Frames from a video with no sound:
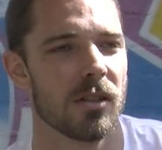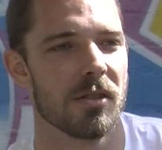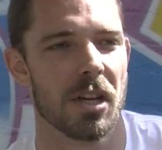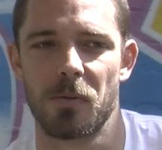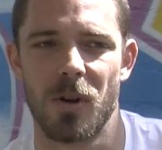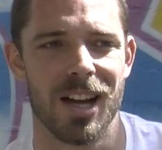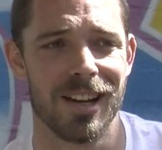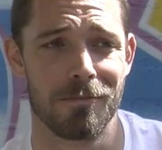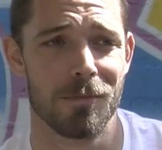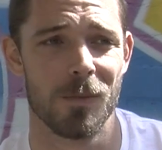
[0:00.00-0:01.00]
So I was like, why
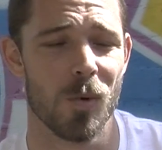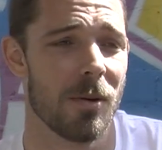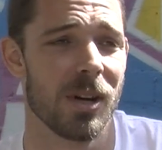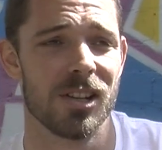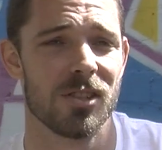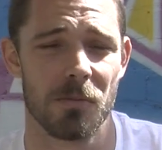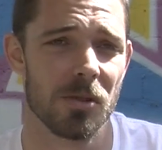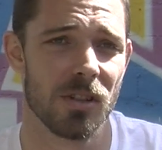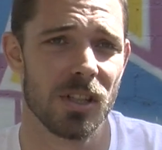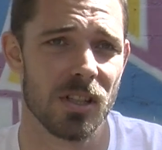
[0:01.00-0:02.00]
am I going to stop
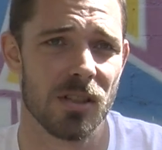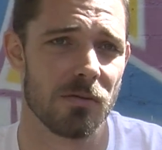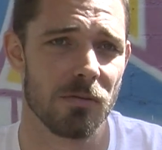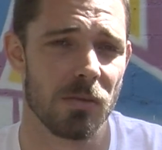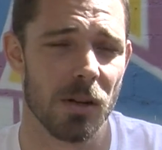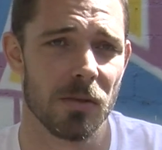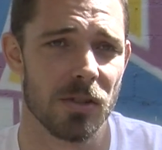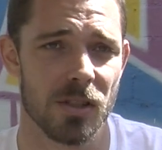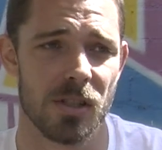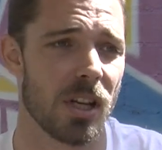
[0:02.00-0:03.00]
doing this when people
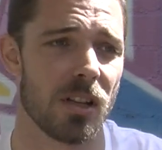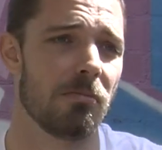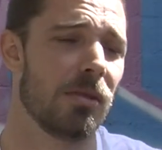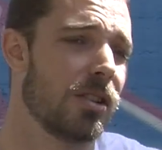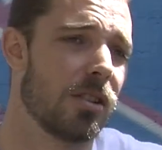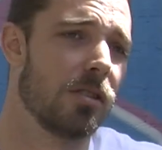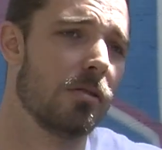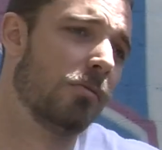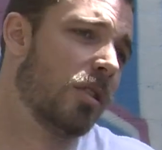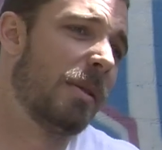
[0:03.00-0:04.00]
are just telling me to,
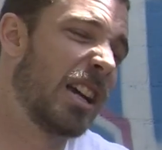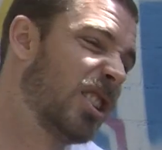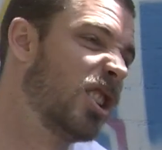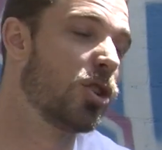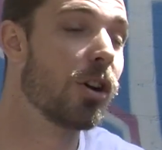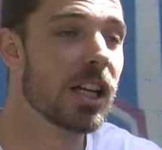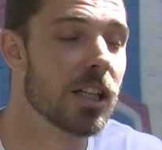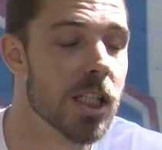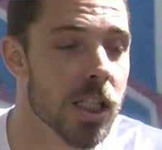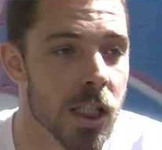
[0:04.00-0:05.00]
when I'm actually
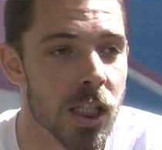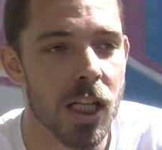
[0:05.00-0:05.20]
enjoying this?